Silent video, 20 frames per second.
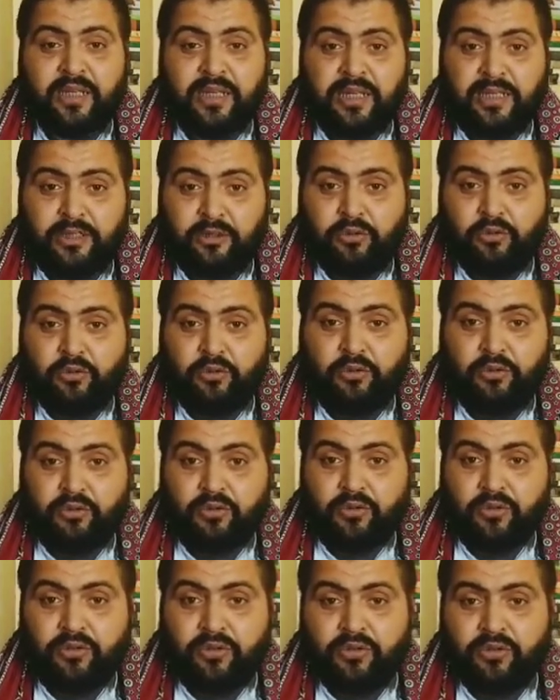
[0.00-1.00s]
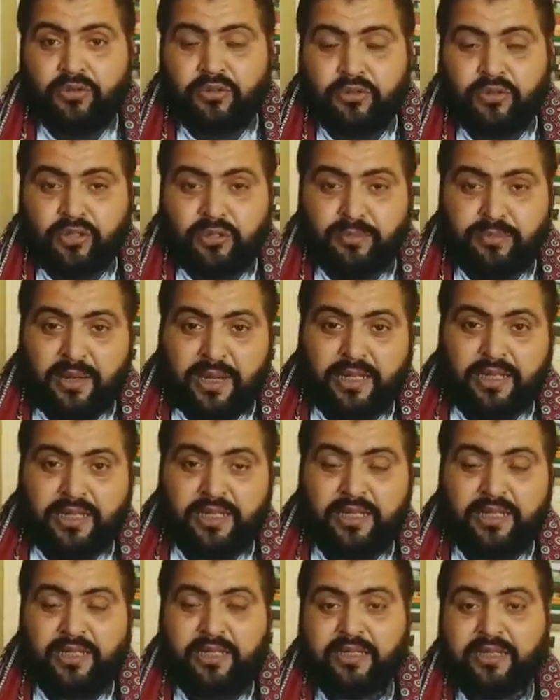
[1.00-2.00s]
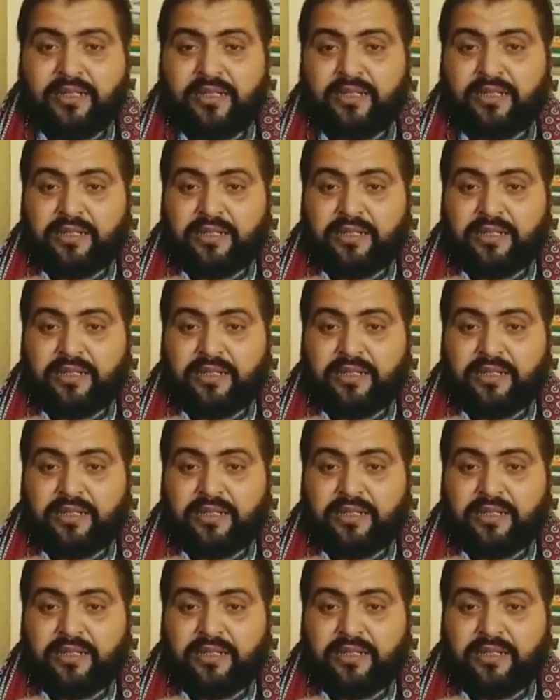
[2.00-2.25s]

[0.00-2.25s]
into smaller